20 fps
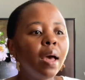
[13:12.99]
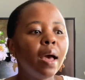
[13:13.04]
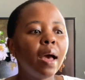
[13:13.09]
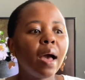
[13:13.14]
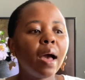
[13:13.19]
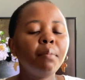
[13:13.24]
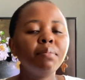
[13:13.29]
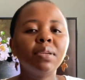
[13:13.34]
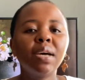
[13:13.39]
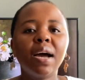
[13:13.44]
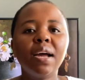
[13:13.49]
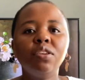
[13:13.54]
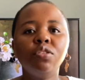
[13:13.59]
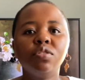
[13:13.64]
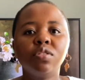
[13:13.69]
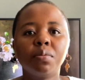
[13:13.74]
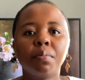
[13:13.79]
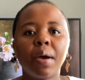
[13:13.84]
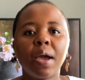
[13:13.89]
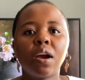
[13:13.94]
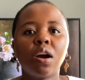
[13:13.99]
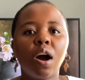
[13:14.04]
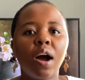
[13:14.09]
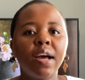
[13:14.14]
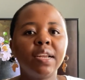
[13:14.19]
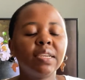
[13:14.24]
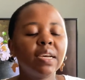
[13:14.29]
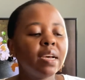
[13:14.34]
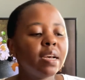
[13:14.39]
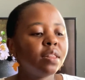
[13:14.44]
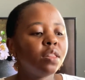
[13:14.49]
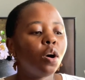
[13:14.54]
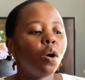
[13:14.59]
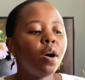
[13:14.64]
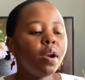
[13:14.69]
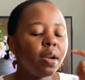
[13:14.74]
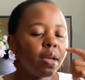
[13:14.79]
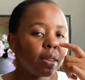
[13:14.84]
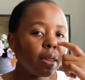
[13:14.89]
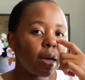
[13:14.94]
I'm done using my card. The
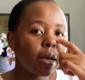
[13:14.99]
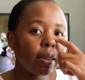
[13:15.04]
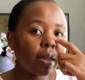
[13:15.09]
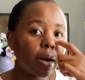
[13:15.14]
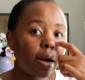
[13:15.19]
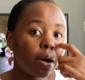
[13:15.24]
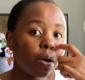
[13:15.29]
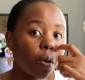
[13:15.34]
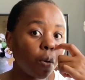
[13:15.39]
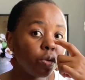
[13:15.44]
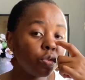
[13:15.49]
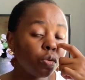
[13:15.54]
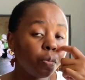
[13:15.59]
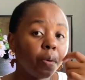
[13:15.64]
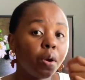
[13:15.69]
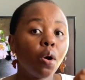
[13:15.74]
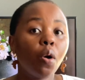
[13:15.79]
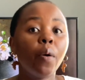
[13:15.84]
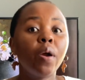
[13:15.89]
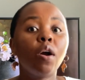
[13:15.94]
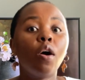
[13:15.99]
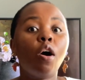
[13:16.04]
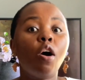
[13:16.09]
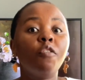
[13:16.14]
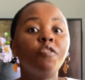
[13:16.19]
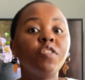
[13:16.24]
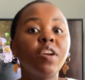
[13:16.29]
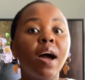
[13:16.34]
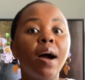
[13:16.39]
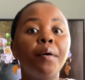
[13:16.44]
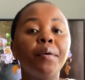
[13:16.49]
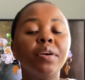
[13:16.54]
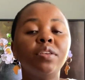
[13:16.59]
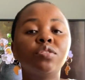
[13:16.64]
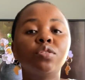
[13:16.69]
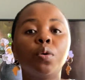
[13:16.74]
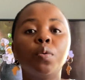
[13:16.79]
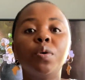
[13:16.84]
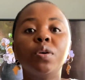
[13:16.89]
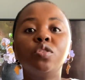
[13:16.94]
only thing that are going to be going off now is
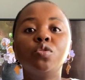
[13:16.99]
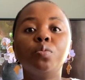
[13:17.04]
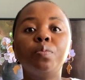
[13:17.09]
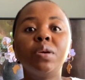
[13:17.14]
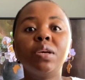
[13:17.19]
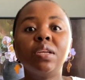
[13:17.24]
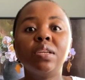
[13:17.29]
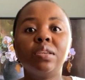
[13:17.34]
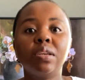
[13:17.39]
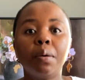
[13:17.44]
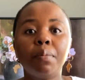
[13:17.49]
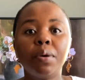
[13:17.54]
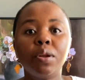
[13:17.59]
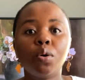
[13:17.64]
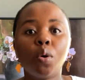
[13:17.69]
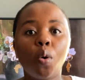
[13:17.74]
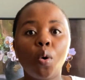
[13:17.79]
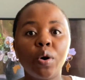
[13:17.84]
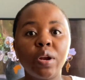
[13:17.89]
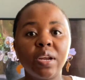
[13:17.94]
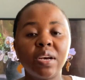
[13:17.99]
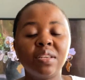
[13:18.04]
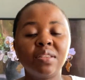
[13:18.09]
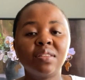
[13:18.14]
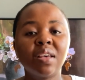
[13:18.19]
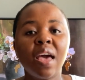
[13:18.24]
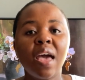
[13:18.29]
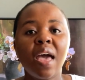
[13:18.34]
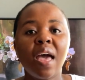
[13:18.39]
going to be debit orders.